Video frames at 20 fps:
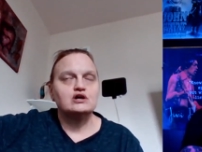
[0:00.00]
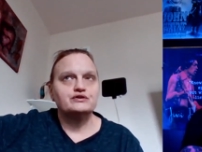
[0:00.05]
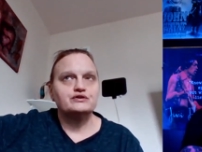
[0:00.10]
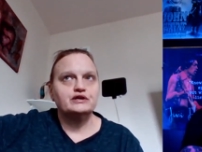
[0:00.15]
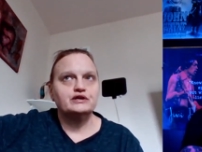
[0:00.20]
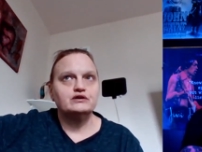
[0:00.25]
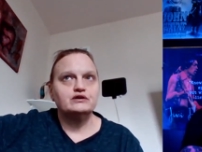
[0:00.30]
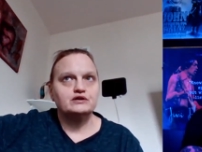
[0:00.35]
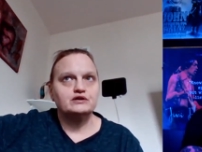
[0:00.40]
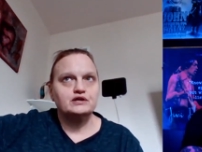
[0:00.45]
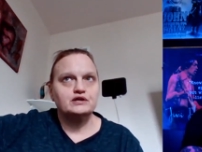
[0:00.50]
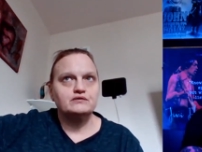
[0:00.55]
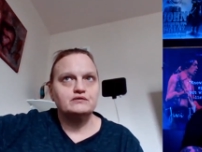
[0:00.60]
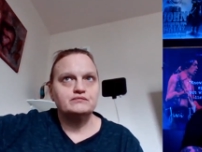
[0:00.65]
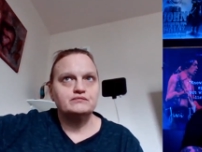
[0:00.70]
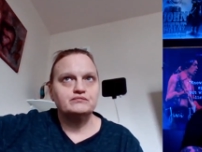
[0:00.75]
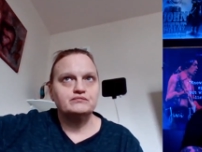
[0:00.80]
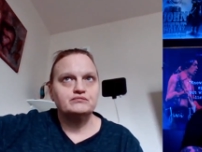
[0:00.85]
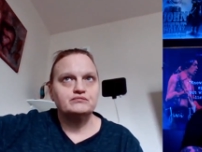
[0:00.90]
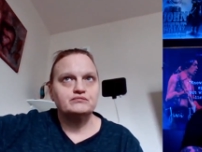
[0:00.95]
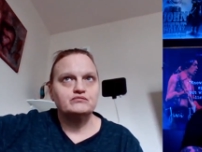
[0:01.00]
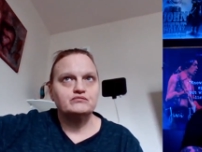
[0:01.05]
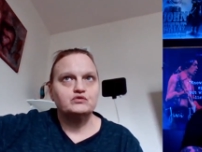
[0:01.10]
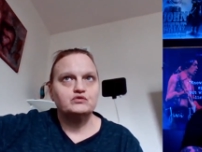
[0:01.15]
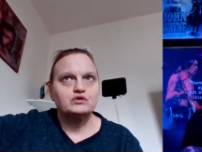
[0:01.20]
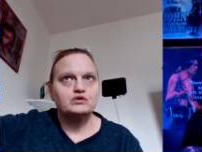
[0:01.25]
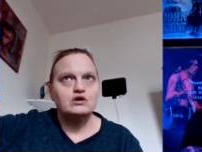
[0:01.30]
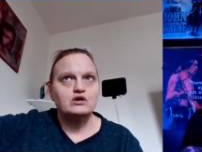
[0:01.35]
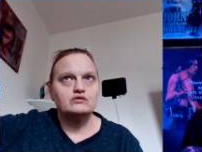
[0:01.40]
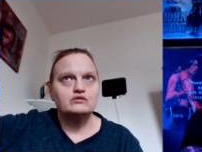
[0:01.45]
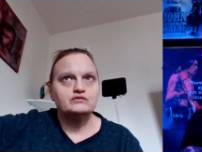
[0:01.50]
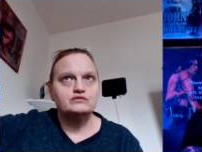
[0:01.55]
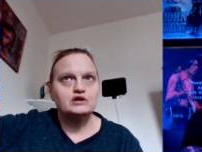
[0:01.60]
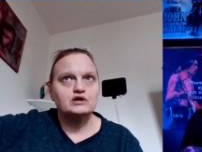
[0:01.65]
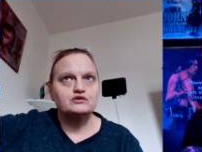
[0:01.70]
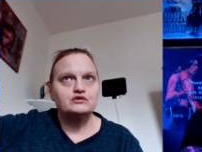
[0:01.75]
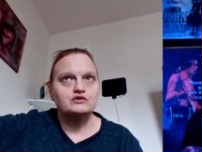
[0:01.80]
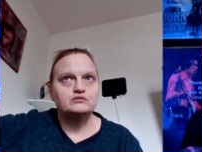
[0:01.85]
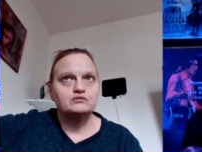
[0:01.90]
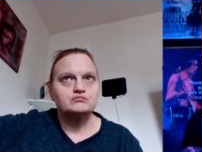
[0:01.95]
solidarity for all of
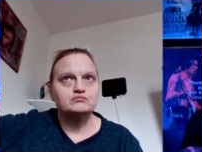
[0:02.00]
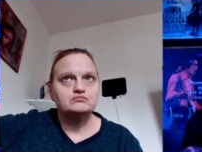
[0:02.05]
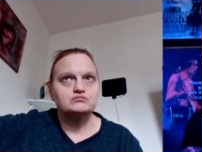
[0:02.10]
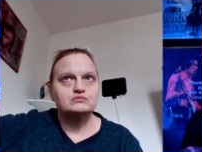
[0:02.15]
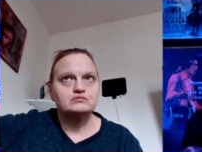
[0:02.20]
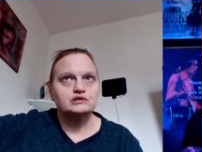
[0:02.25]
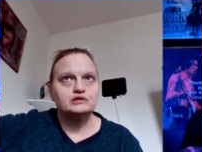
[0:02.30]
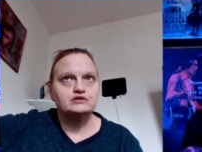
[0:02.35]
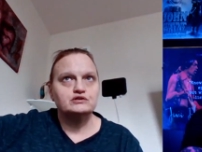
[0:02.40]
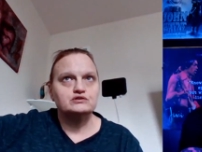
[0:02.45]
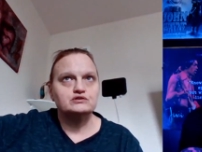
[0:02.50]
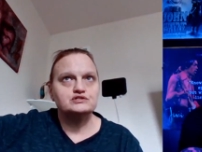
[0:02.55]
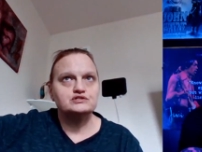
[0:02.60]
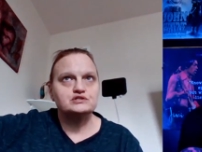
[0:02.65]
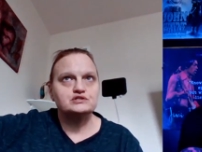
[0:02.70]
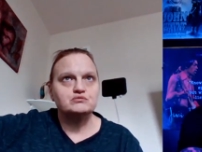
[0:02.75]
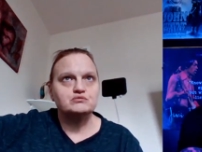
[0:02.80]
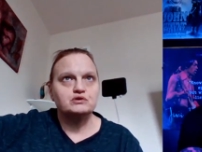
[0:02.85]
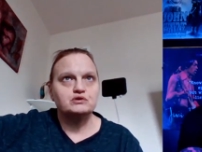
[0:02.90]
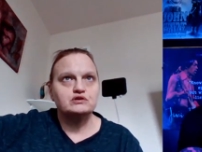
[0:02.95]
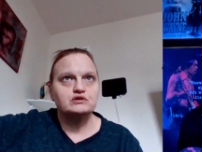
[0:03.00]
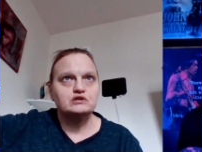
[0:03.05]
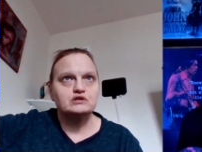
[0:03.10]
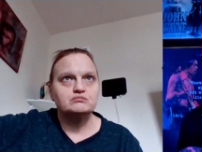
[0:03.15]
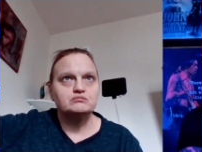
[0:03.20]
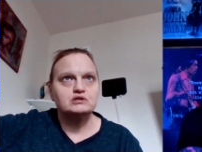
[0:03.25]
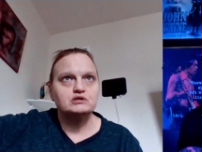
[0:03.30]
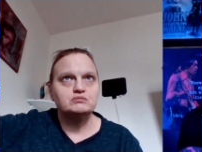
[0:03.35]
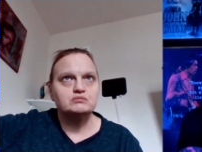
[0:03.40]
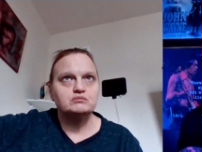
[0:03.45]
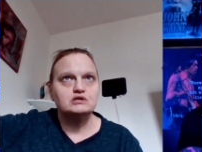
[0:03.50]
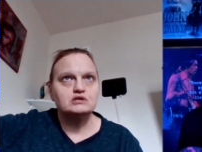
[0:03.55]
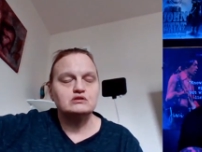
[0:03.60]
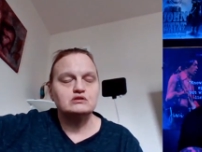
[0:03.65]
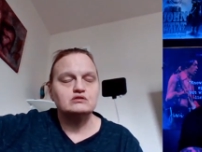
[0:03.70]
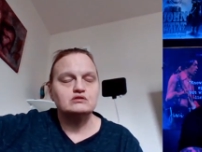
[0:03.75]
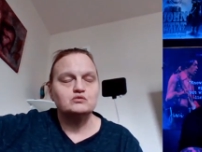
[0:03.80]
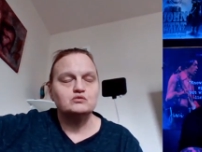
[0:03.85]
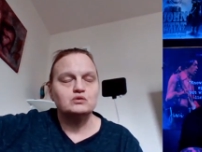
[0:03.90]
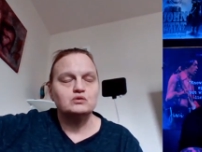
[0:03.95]
the other leaders within
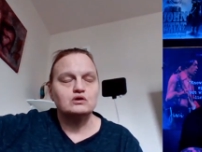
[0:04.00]
MPP